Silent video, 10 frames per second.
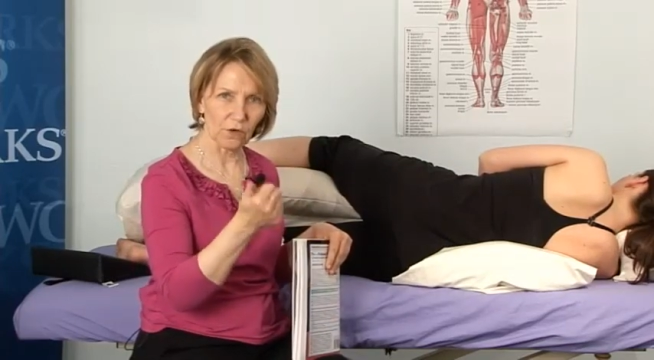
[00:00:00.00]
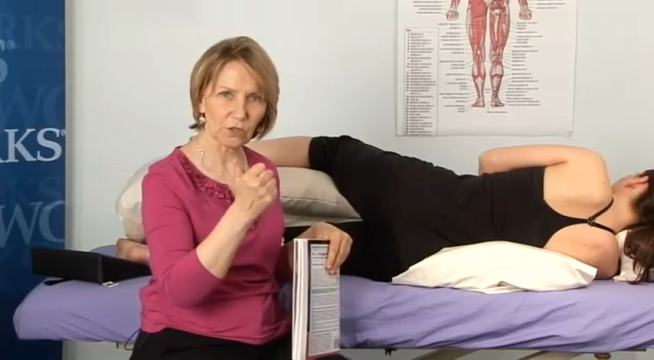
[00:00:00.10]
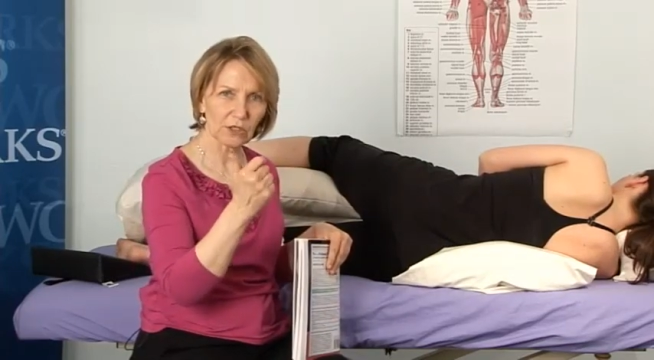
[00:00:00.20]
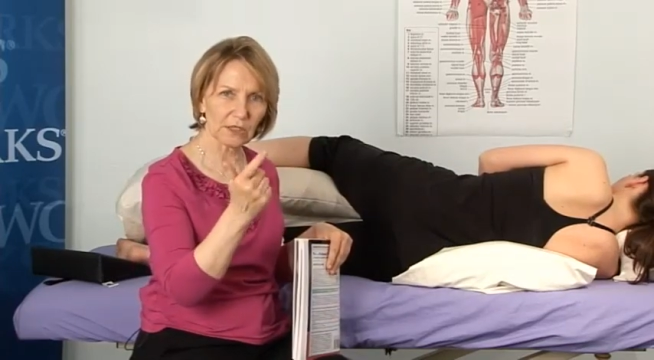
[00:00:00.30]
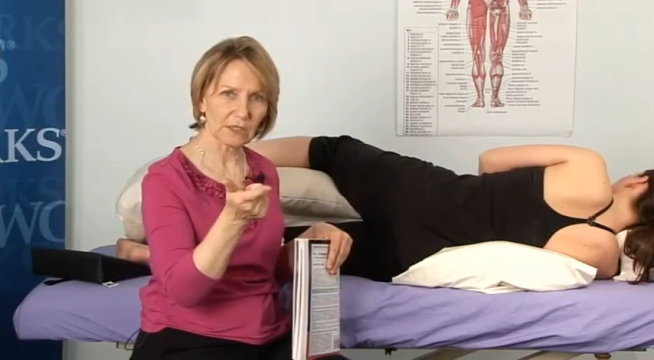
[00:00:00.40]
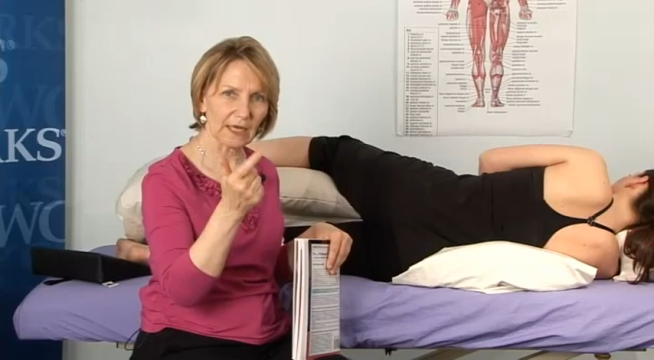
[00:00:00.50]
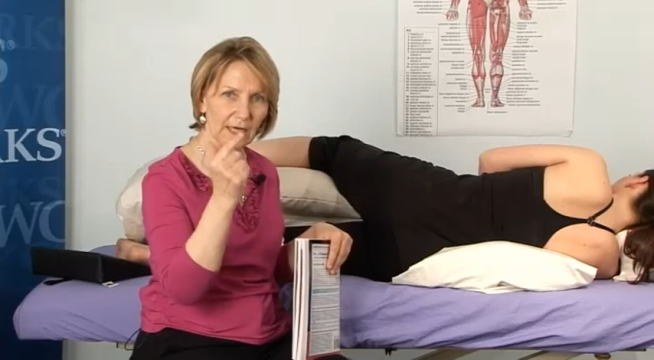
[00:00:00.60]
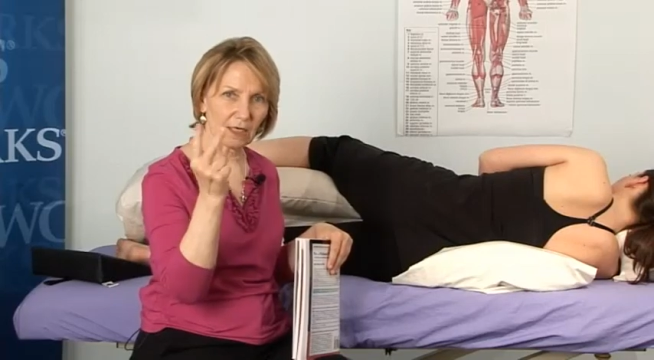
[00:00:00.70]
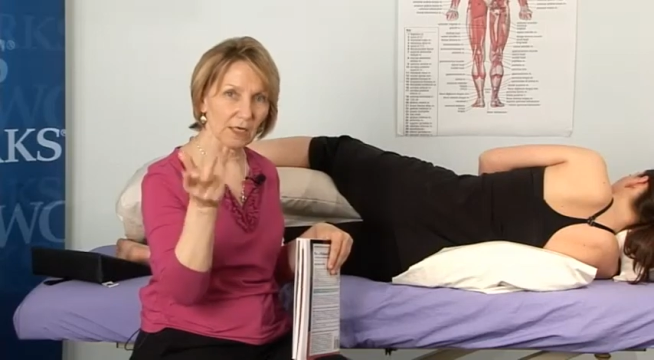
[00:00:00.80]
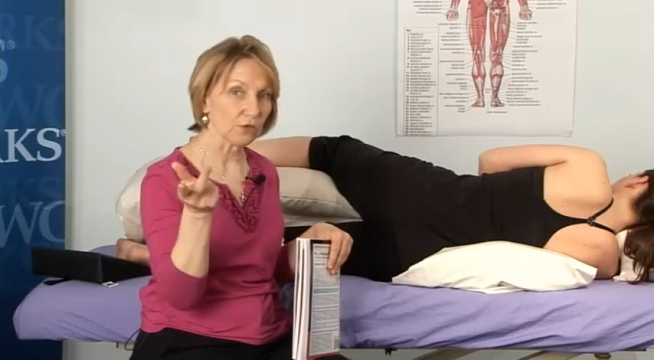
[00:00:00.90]
first,
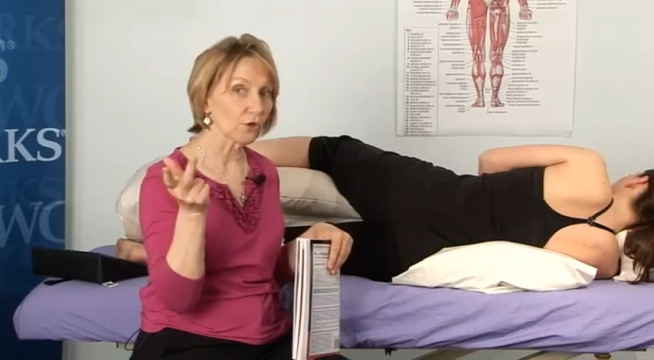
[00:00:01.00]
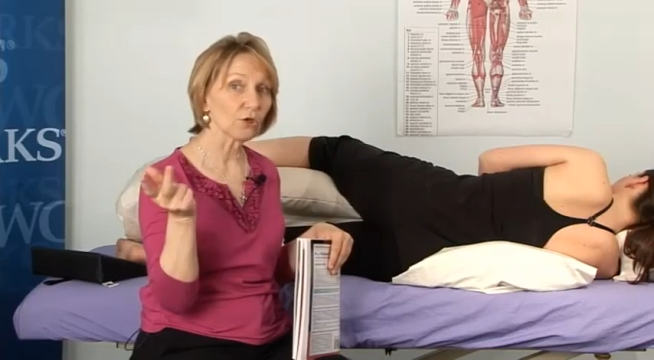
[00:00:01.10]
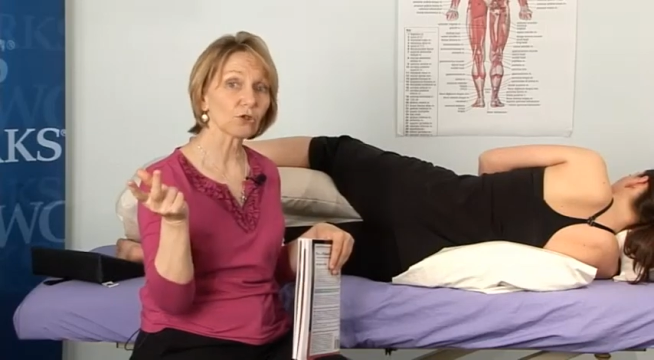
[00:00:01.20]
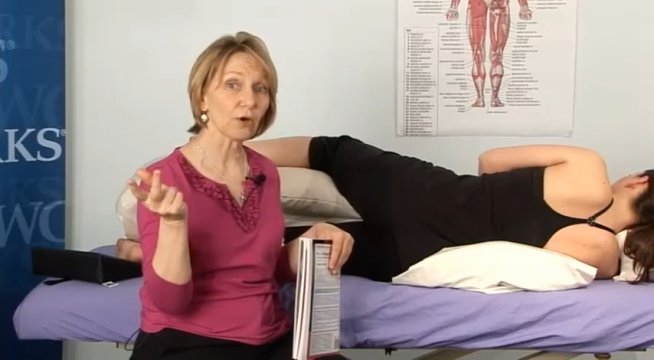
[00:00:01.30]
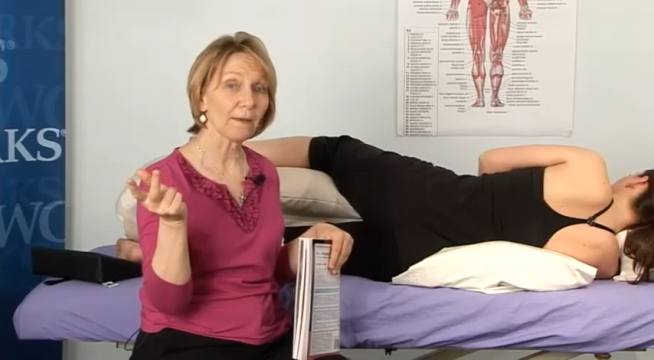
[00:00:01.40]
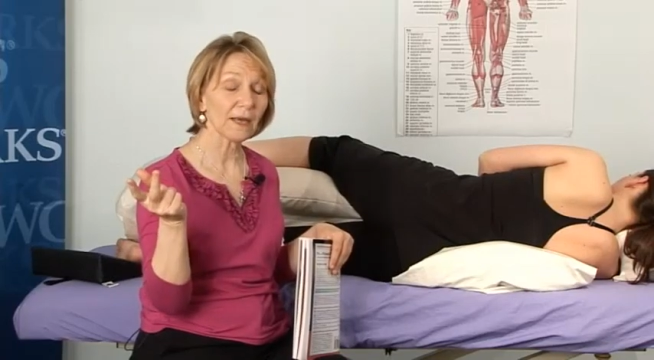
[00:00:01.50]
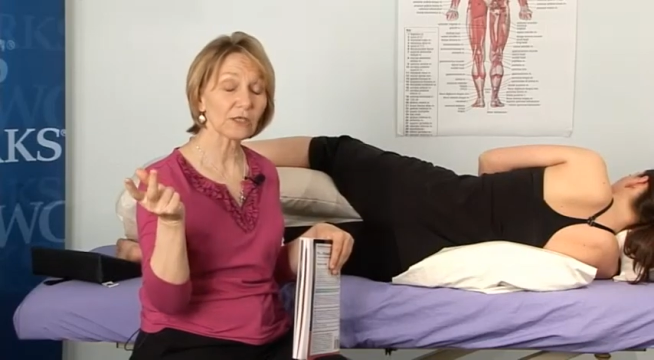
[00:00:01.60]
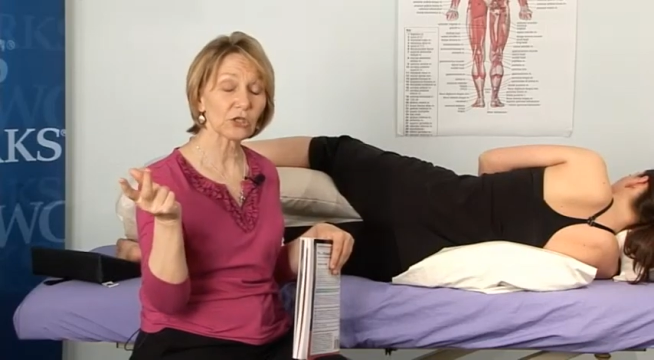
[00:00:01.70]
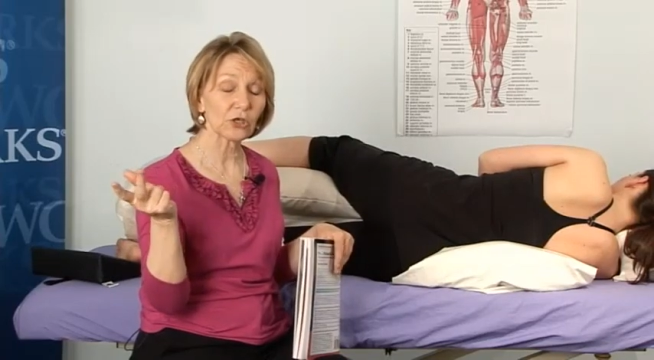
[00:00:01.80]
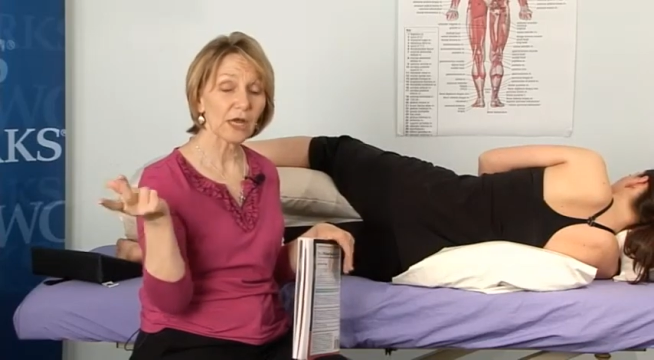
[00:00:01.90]
second, and third
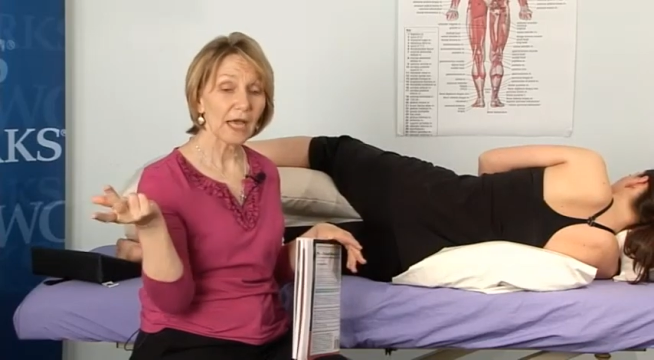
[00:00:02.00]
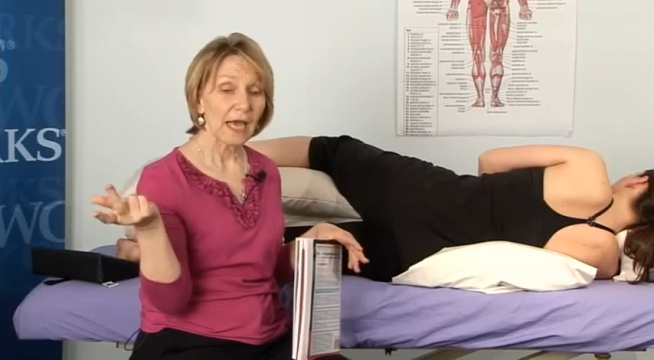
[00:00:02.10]
trimester,